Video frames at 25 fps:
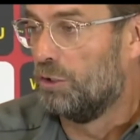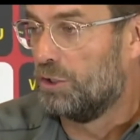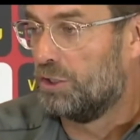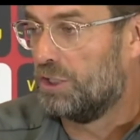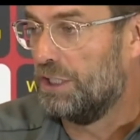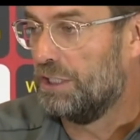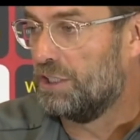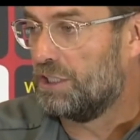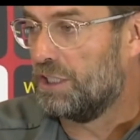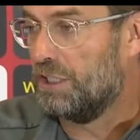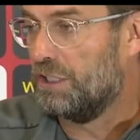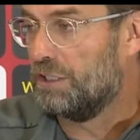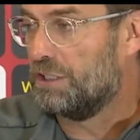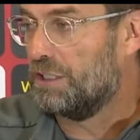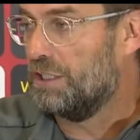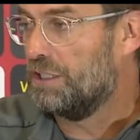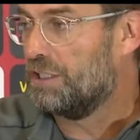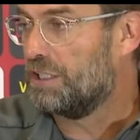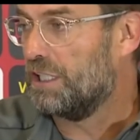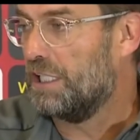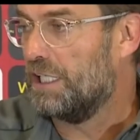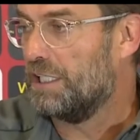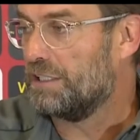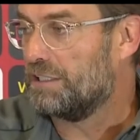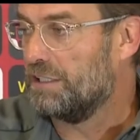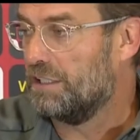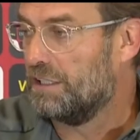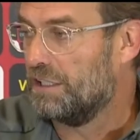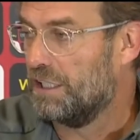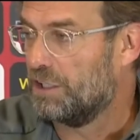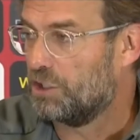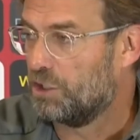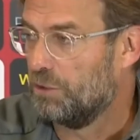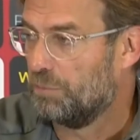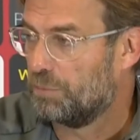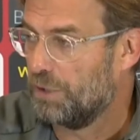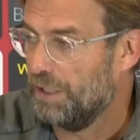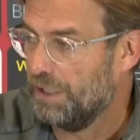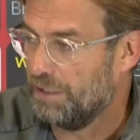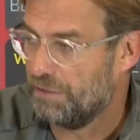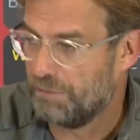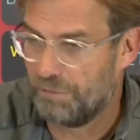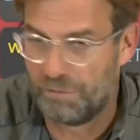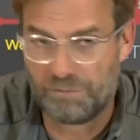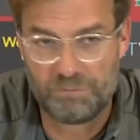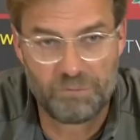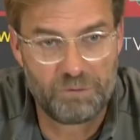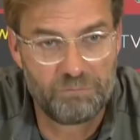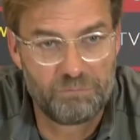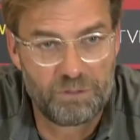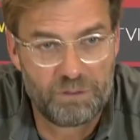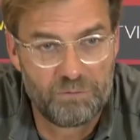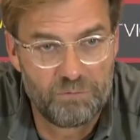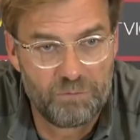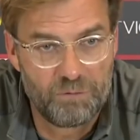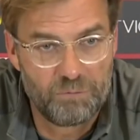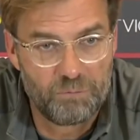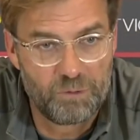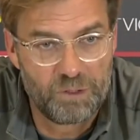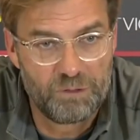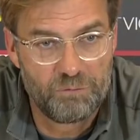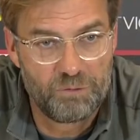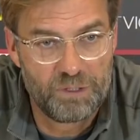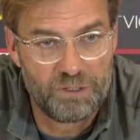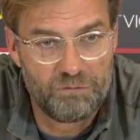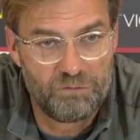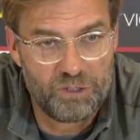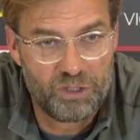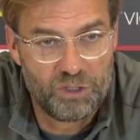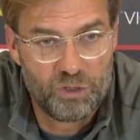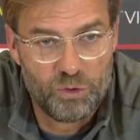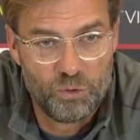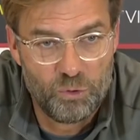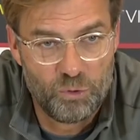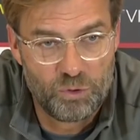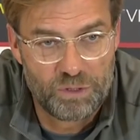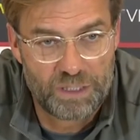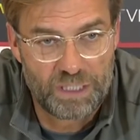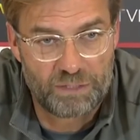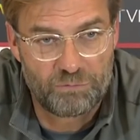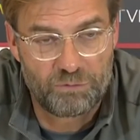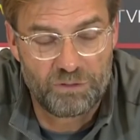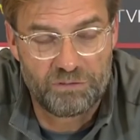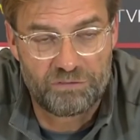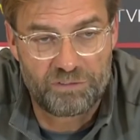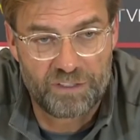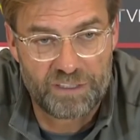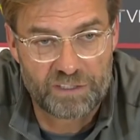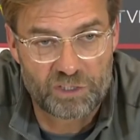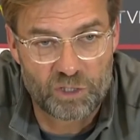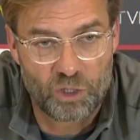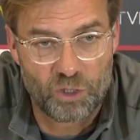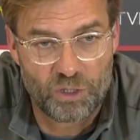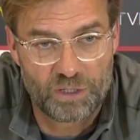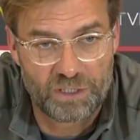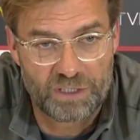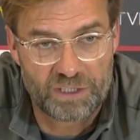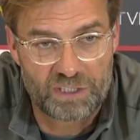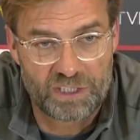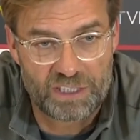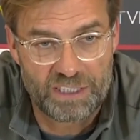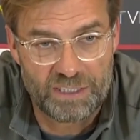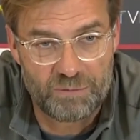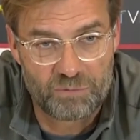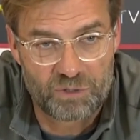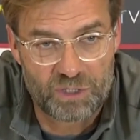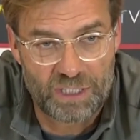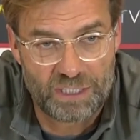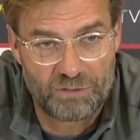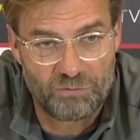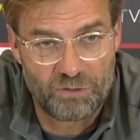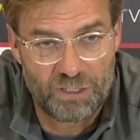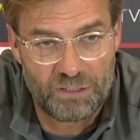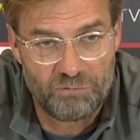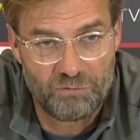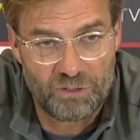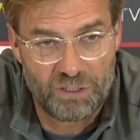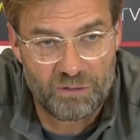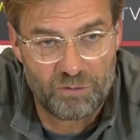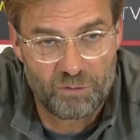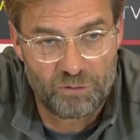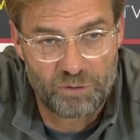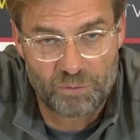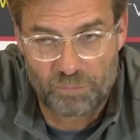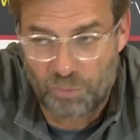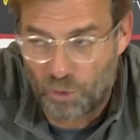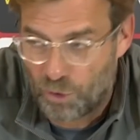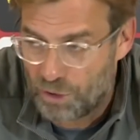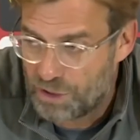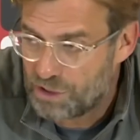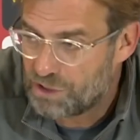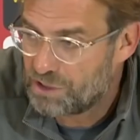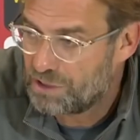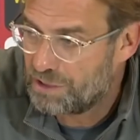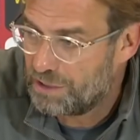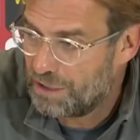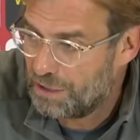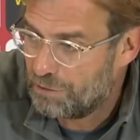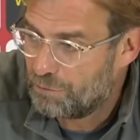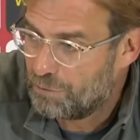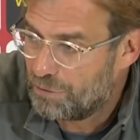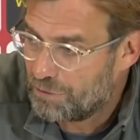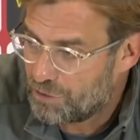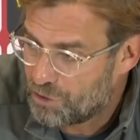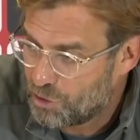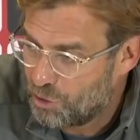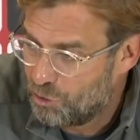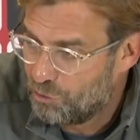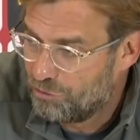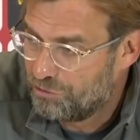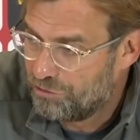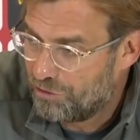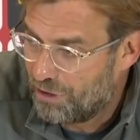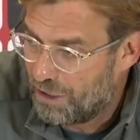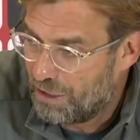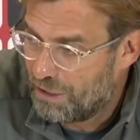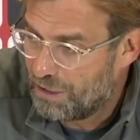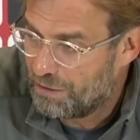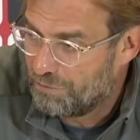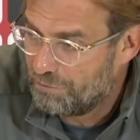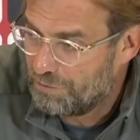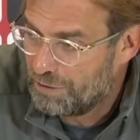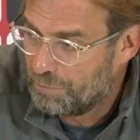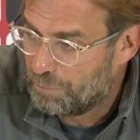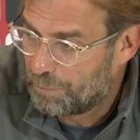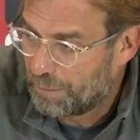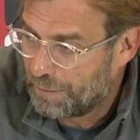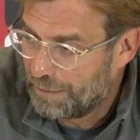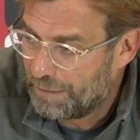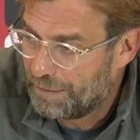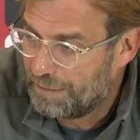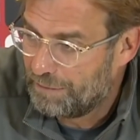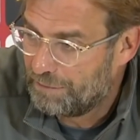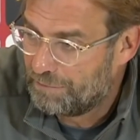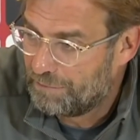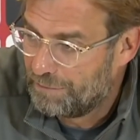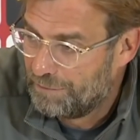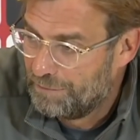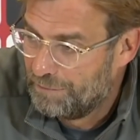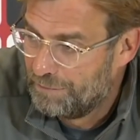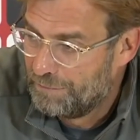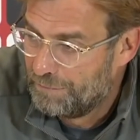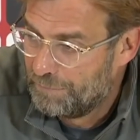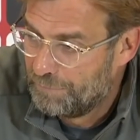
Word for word: Since, uh, since the last international break, I mean, we, we, we, knew that we face all these teams, and we, we, the boys did so far. We played